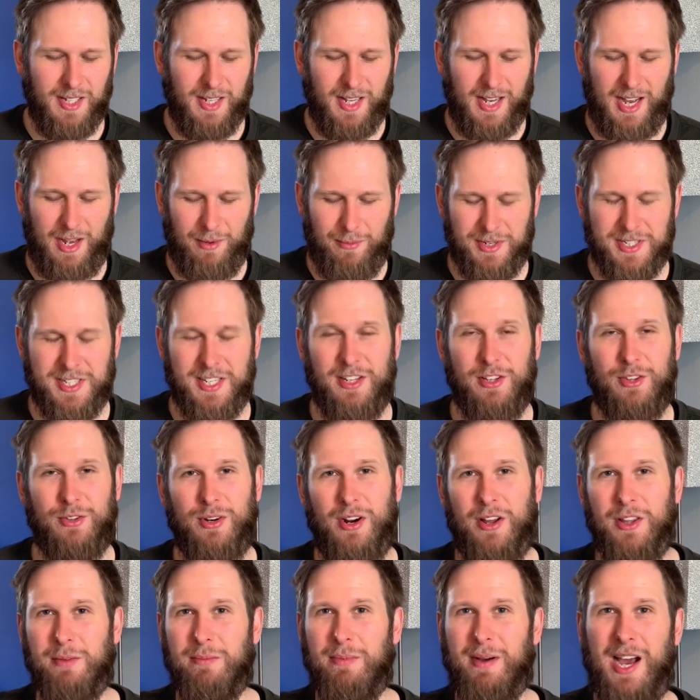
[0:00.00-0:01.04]
And we see
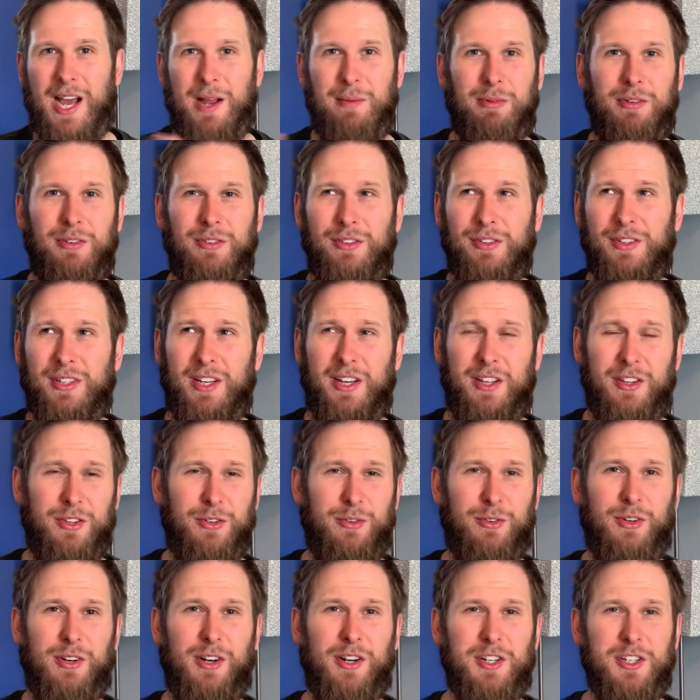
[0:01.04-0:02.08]
throughout the Bible that
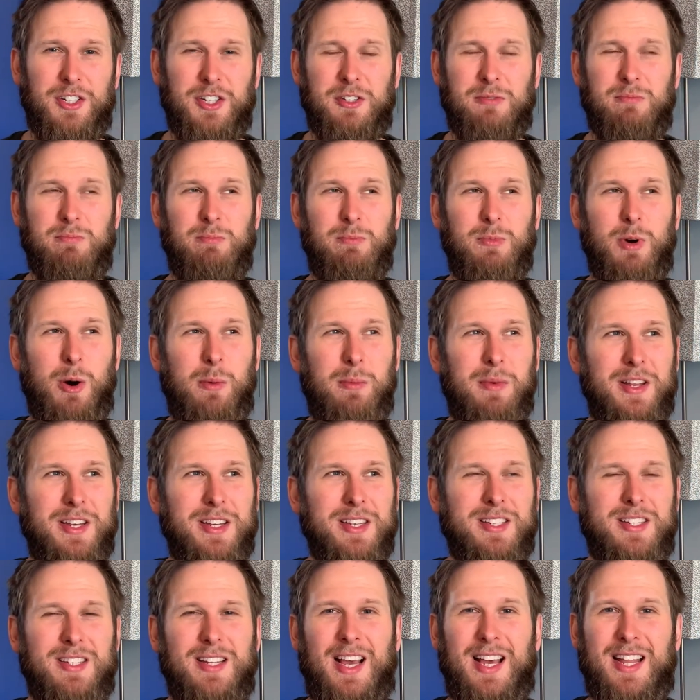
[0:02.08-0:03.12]
there are just
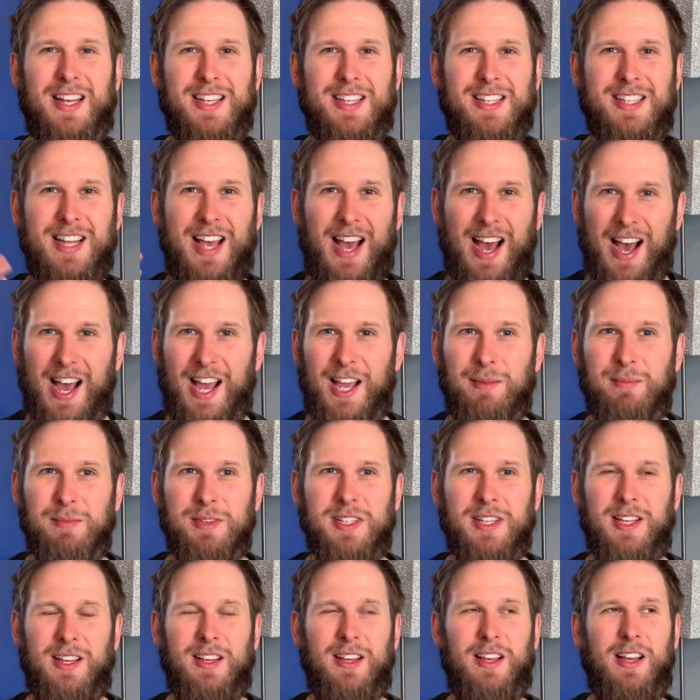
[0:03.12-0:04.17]
moments and times
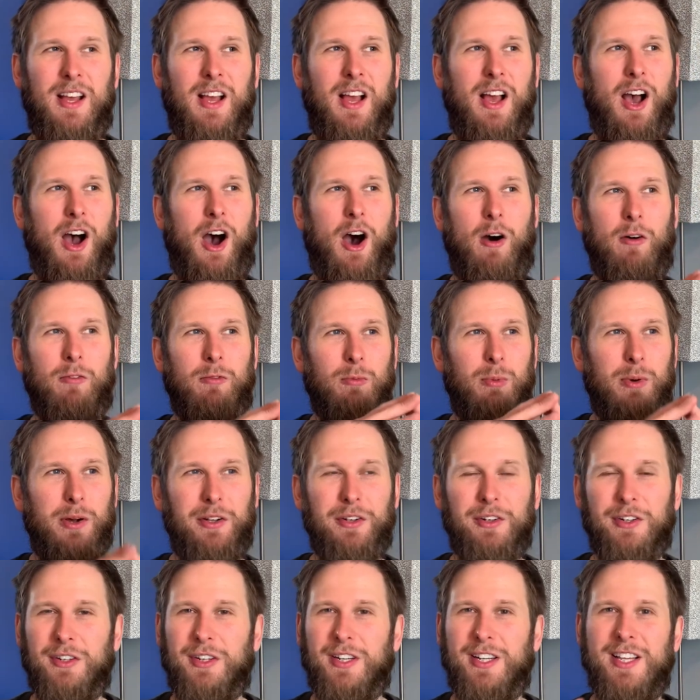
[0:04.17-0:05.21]
that of
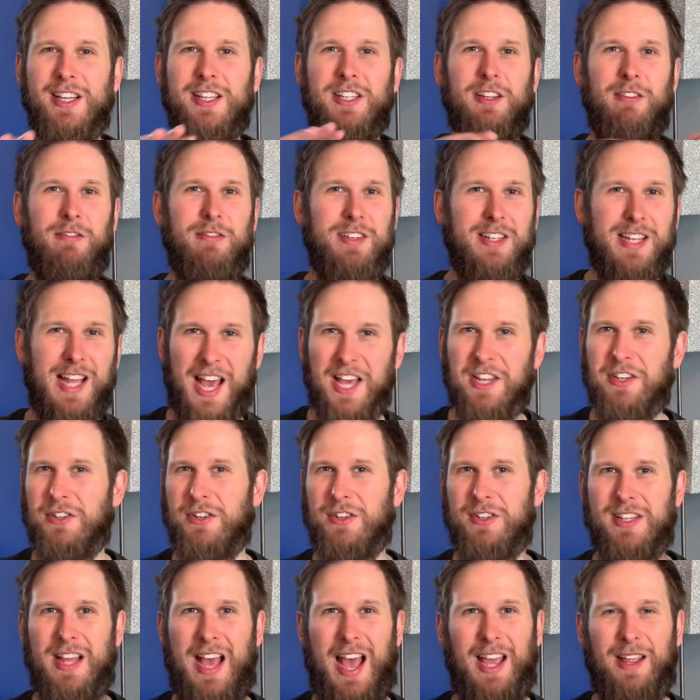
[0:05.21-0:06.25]
wilderness, of
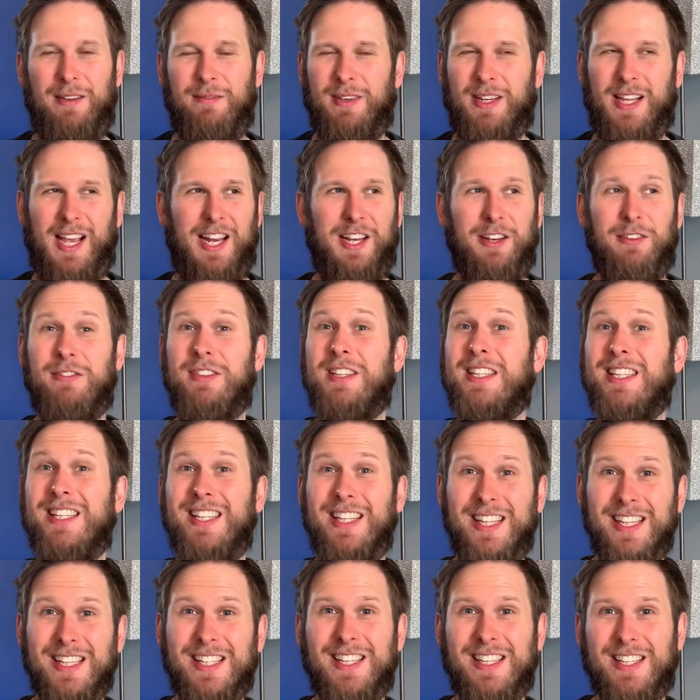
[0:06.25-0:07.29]
desert time kind of
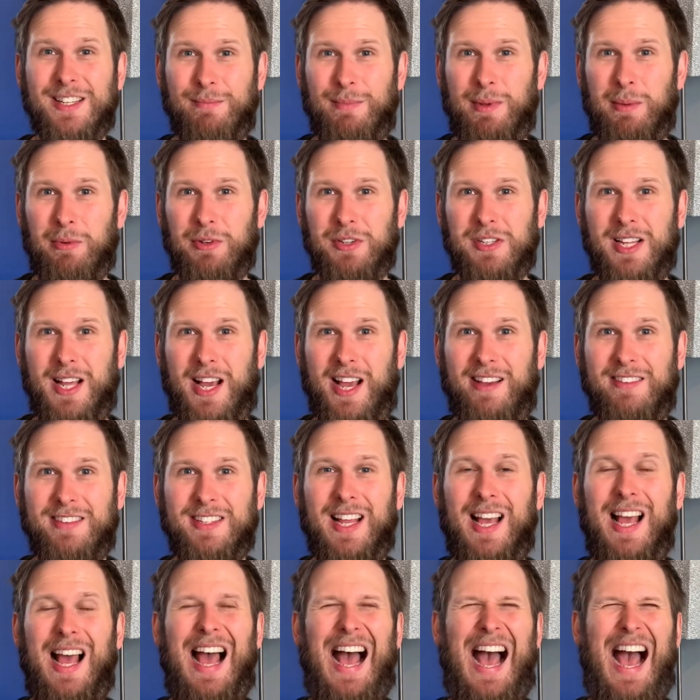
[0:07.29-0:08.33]
seasons in people's lives,
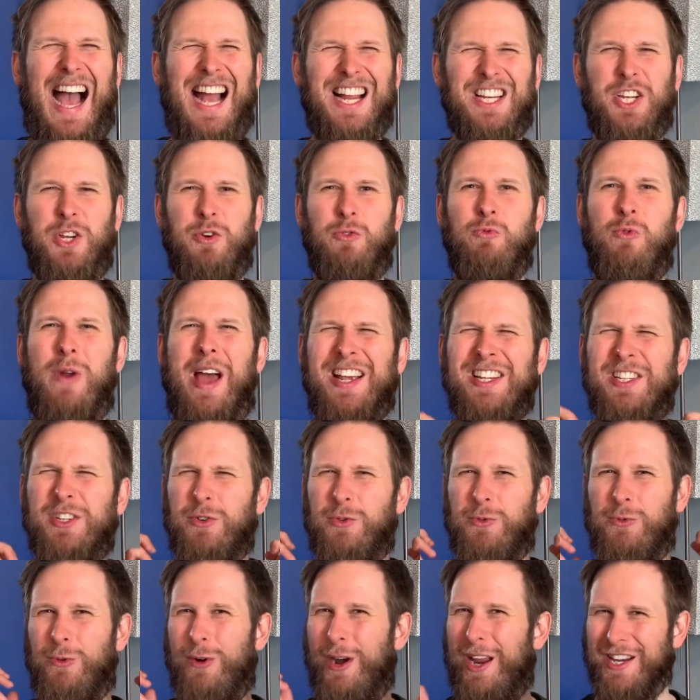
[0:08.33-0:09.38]
actually
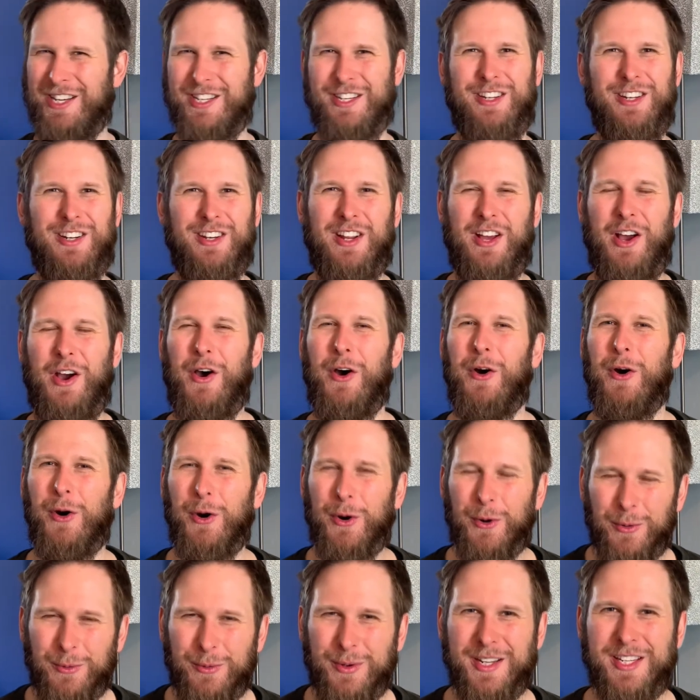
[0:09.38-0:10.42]
restoration
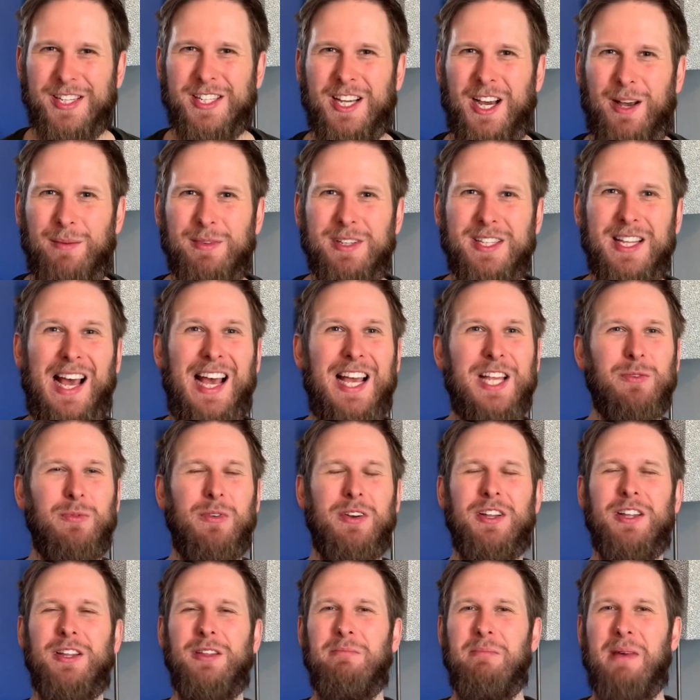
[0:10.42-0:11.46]
always comes. That is one
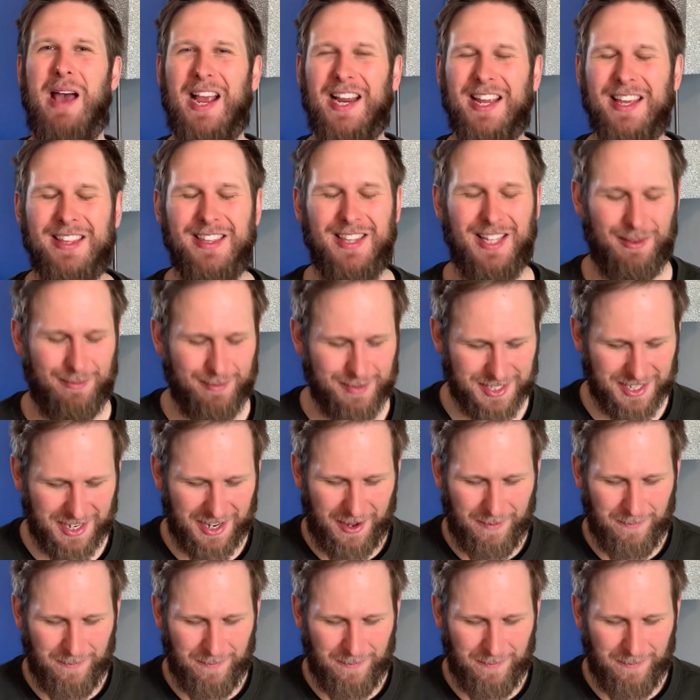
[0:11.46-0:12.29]
of the mega themes